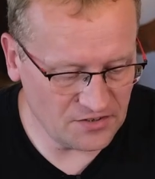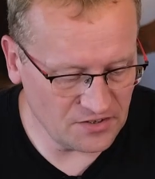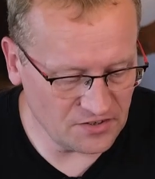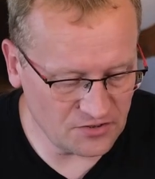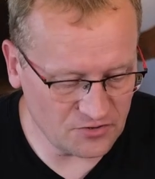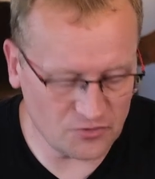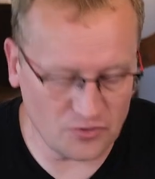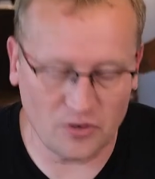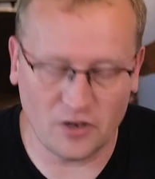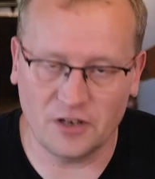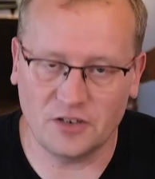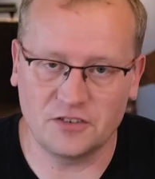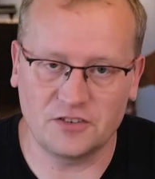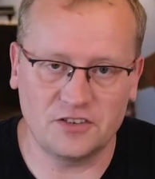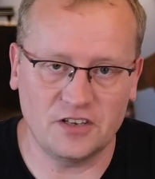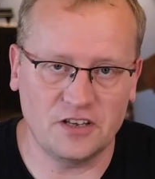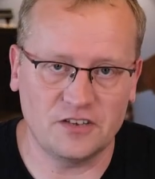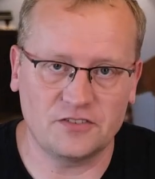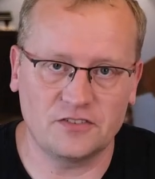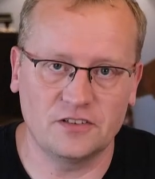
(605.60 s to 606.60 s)
tried and
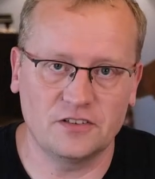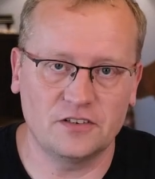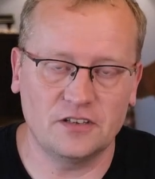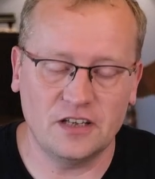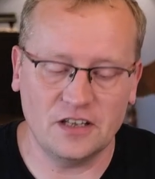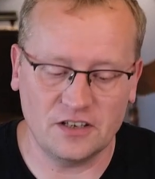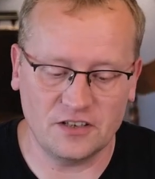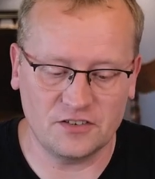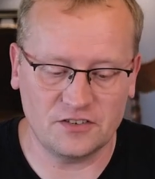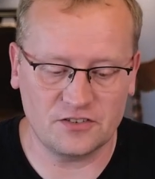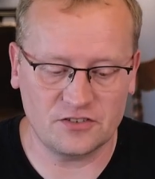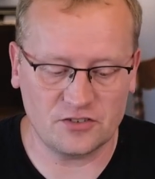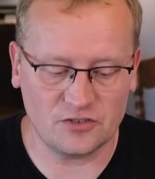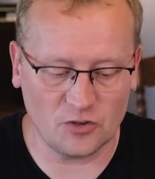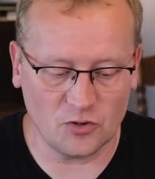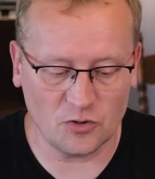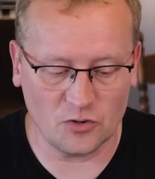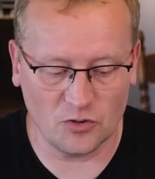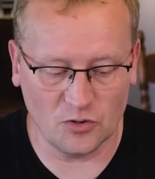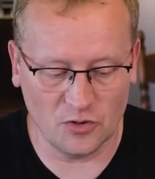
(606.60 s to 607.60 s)
tested. It is
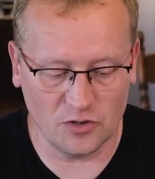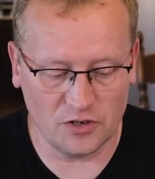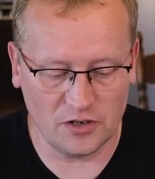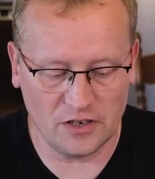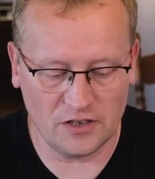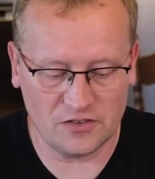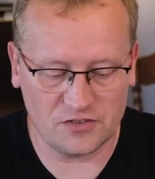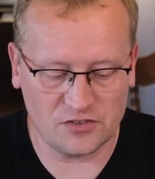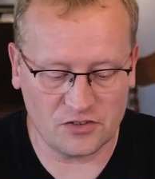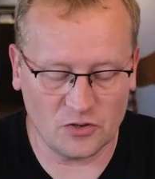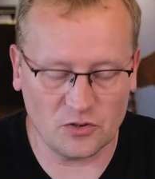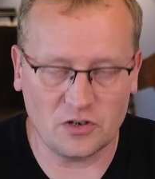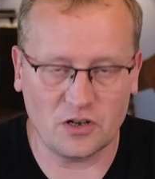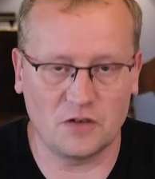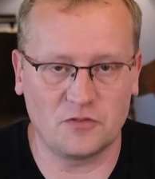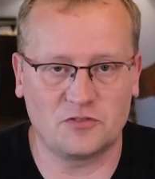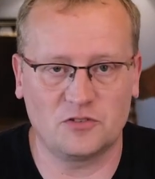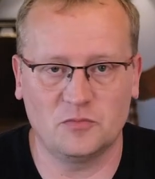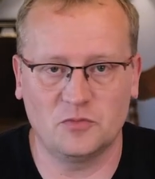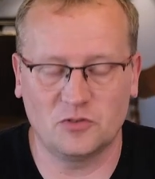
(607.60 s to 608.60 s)
so good, it's so
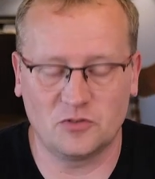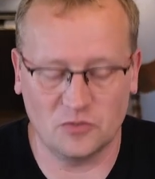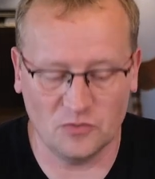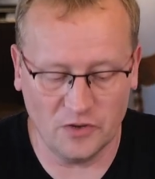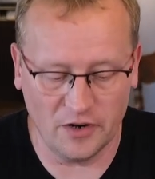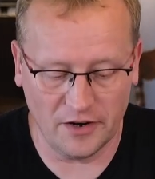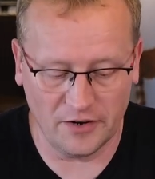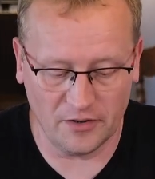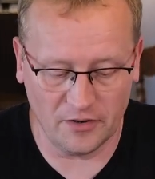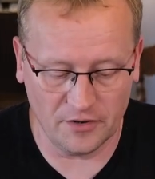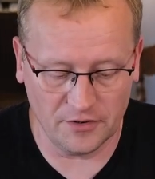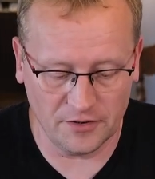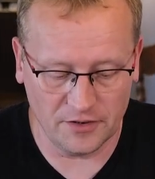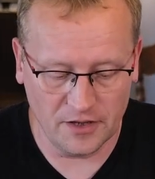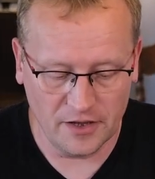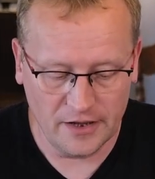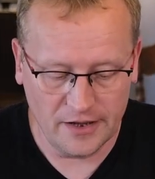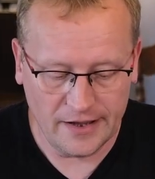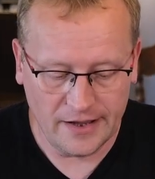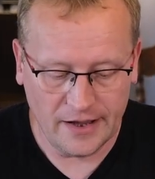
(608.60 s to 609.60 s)
comfortable to write on.
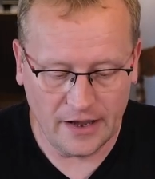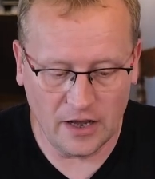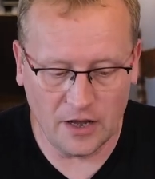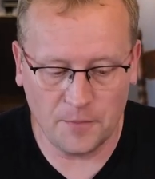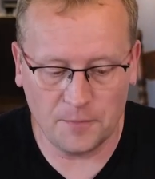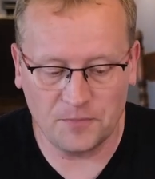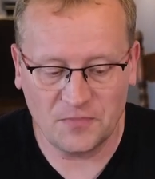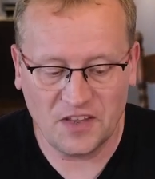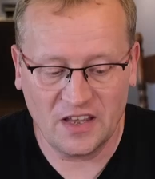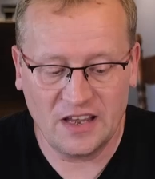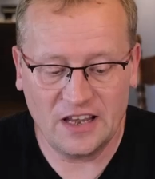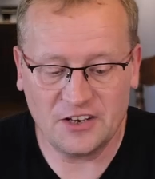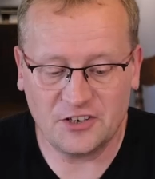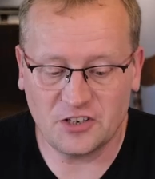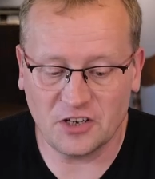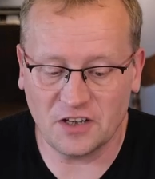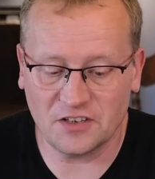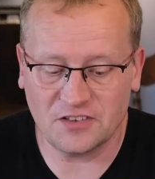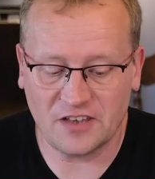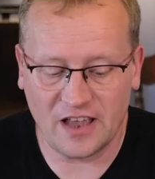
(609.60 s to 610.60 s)
It
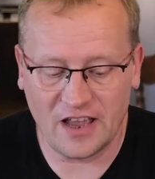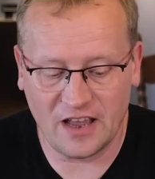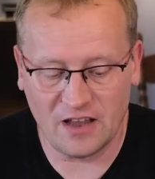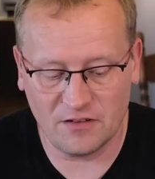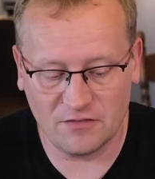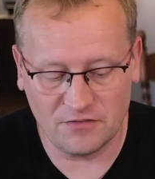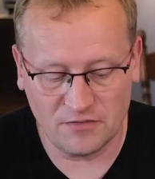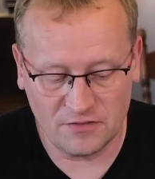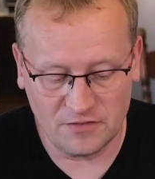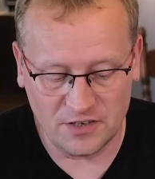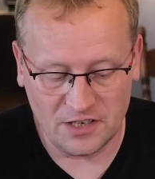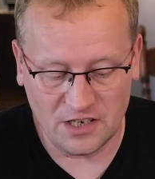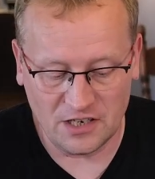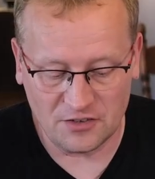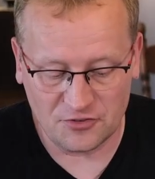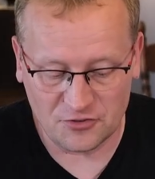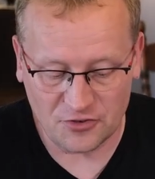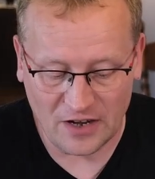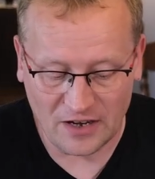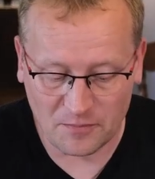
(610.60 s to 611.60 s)
does have the
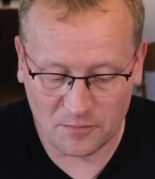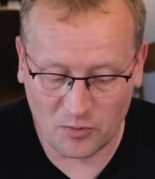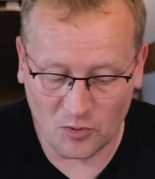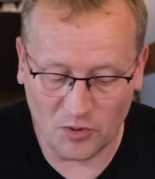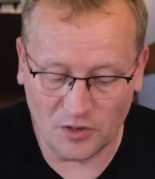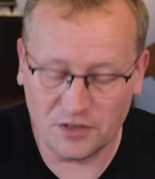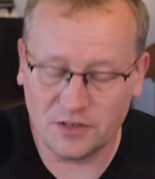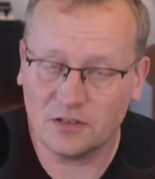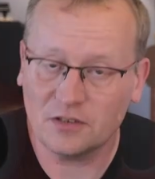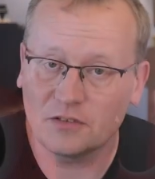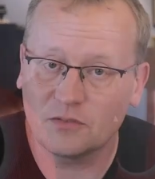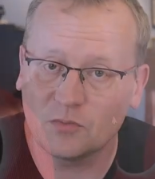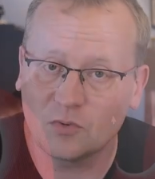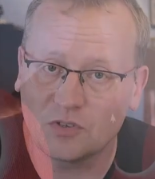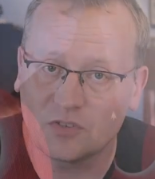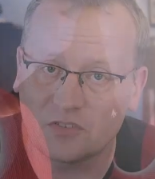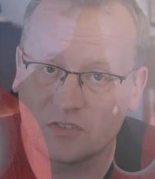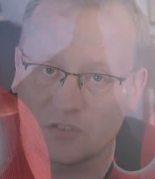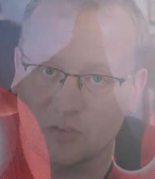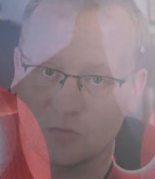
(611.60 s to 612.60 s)
TrackPoint, which is the